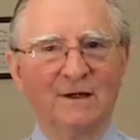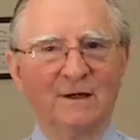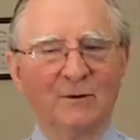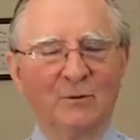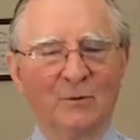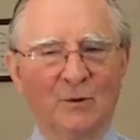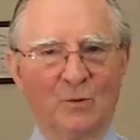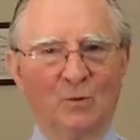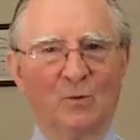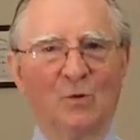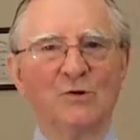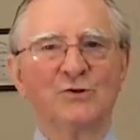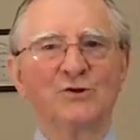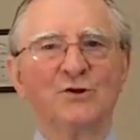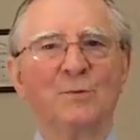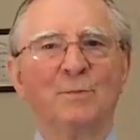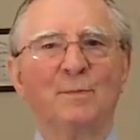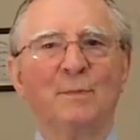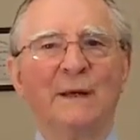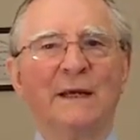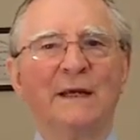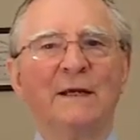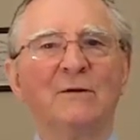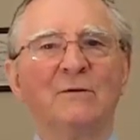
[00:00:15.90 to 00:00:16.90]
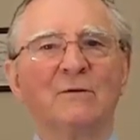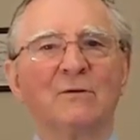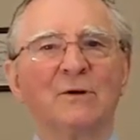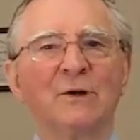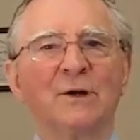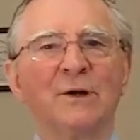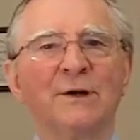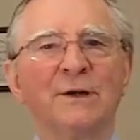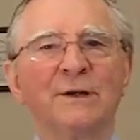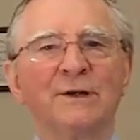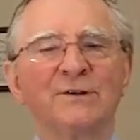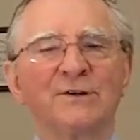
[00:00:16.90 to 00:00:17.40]
We'll watch a beagle
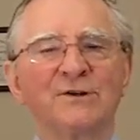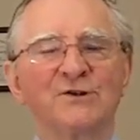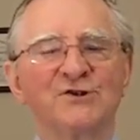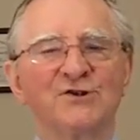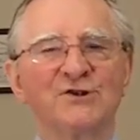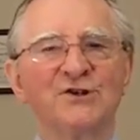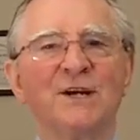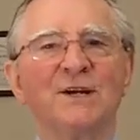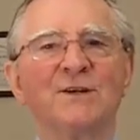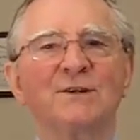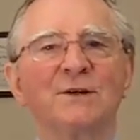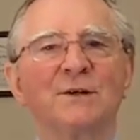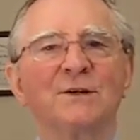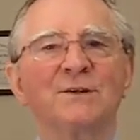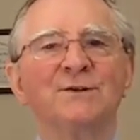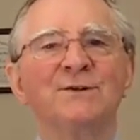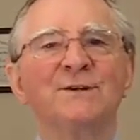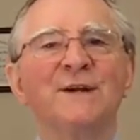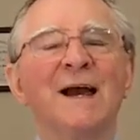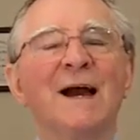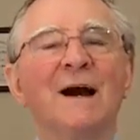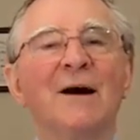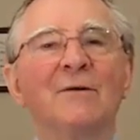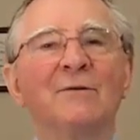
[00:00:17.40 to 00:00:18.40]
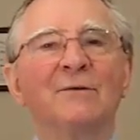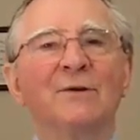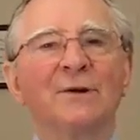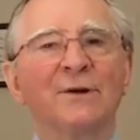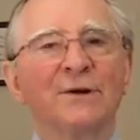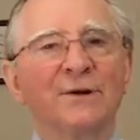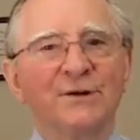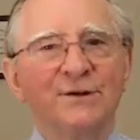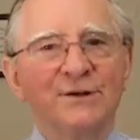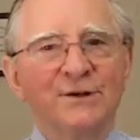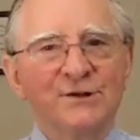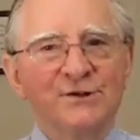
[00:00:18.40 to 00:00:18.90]
learning to sit and down at
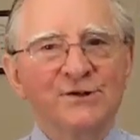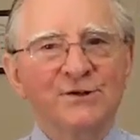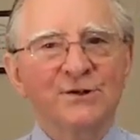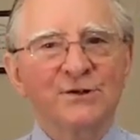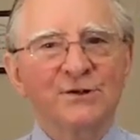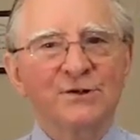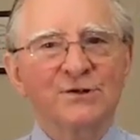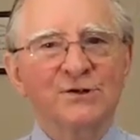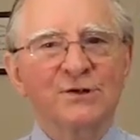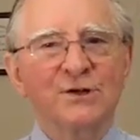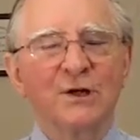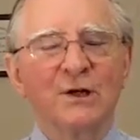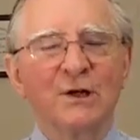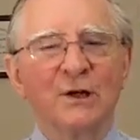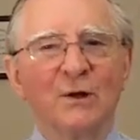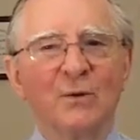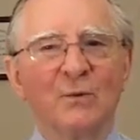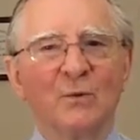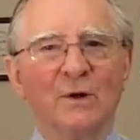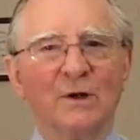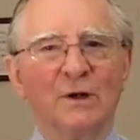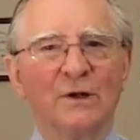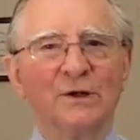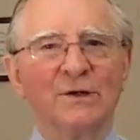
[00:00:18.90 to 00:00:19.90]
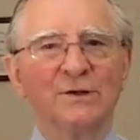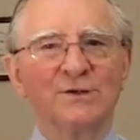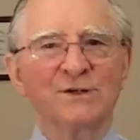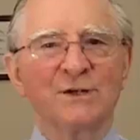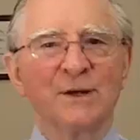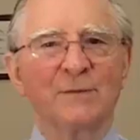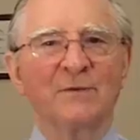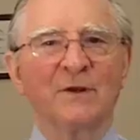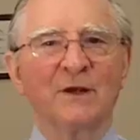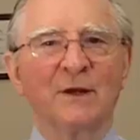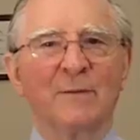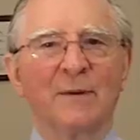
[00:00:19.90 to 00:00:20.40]
a distance. We'll learn
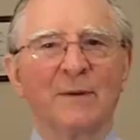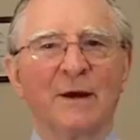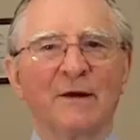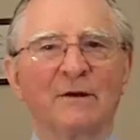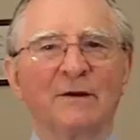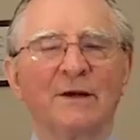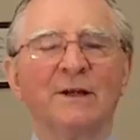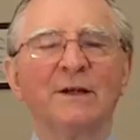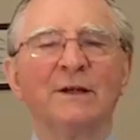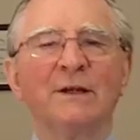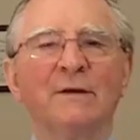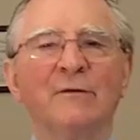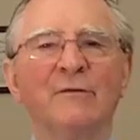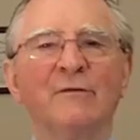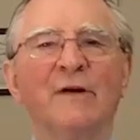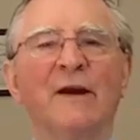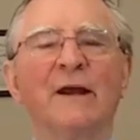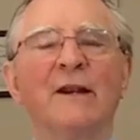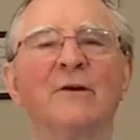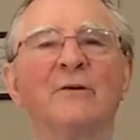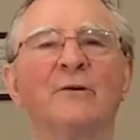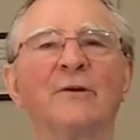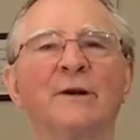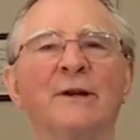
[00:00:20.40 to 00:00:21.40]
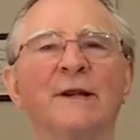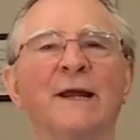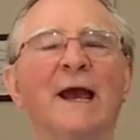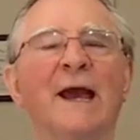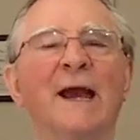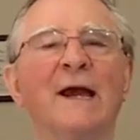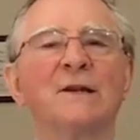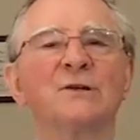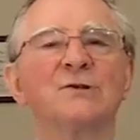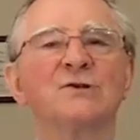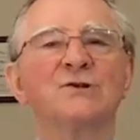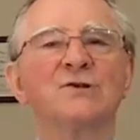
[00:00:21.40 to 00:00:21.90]
something about kidney failure in
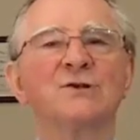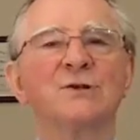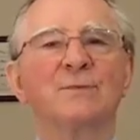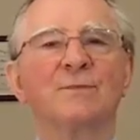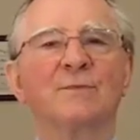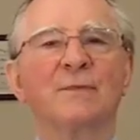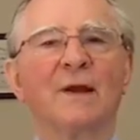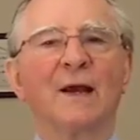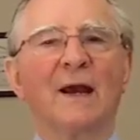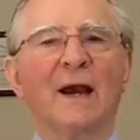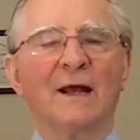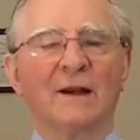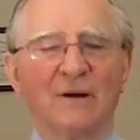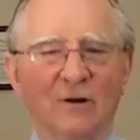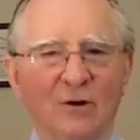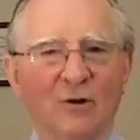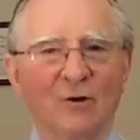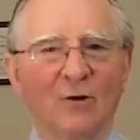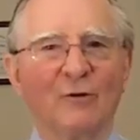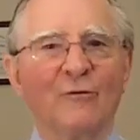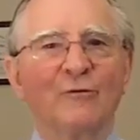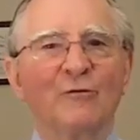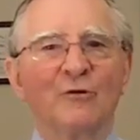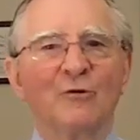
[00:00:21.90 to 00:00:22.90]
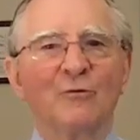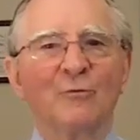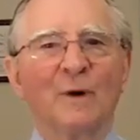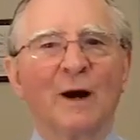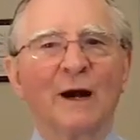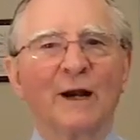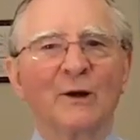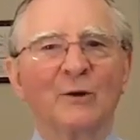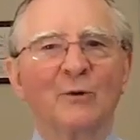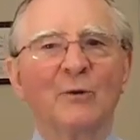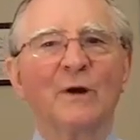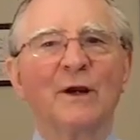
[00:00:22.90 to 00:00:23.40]
cats and I'll offer you
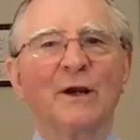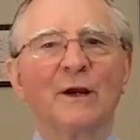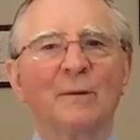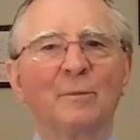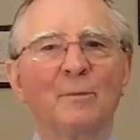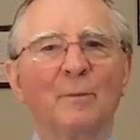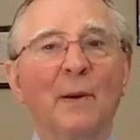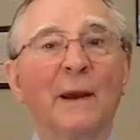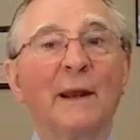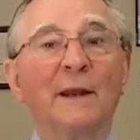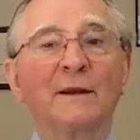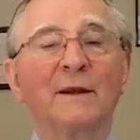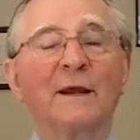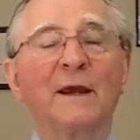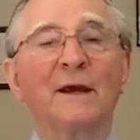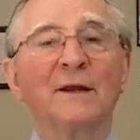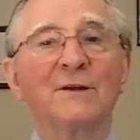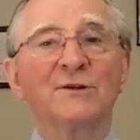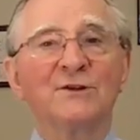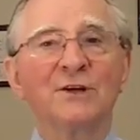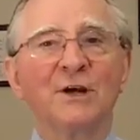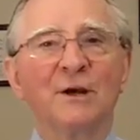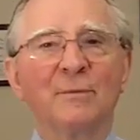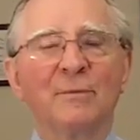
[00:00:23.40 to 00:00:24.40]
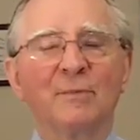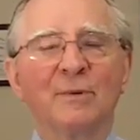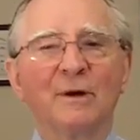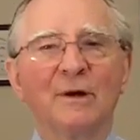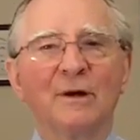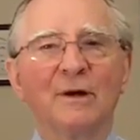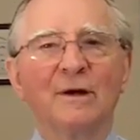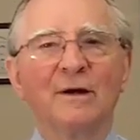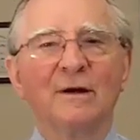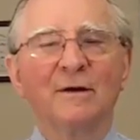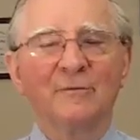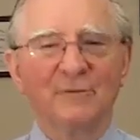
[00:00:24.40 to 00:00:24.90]
my quick pet care tip
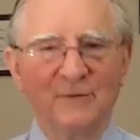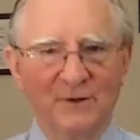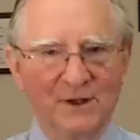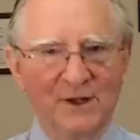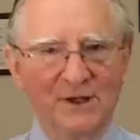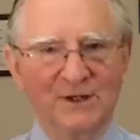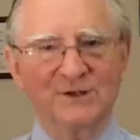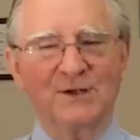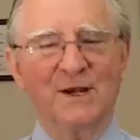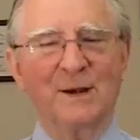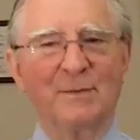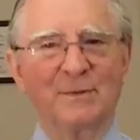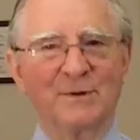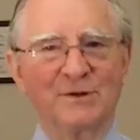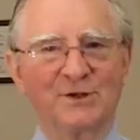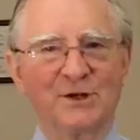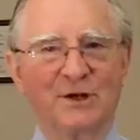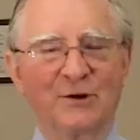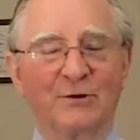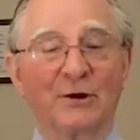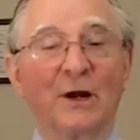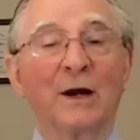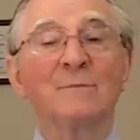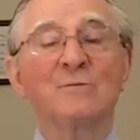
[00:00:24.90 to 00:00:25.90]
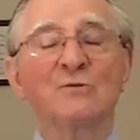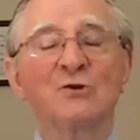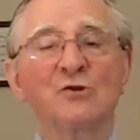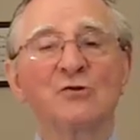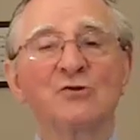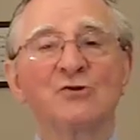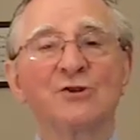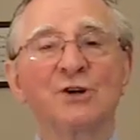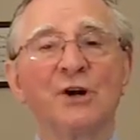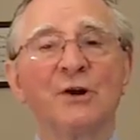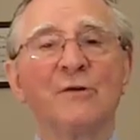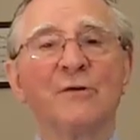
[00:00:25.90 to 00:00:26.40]
for this episode. I'm John
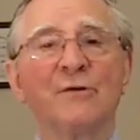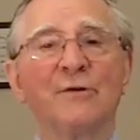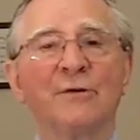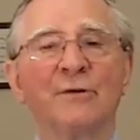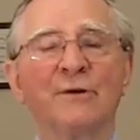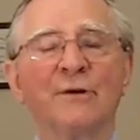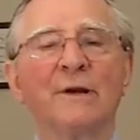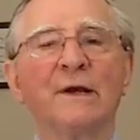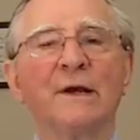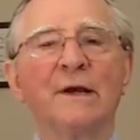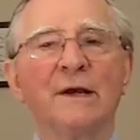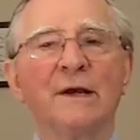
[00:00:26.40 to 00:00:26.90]
Sheridan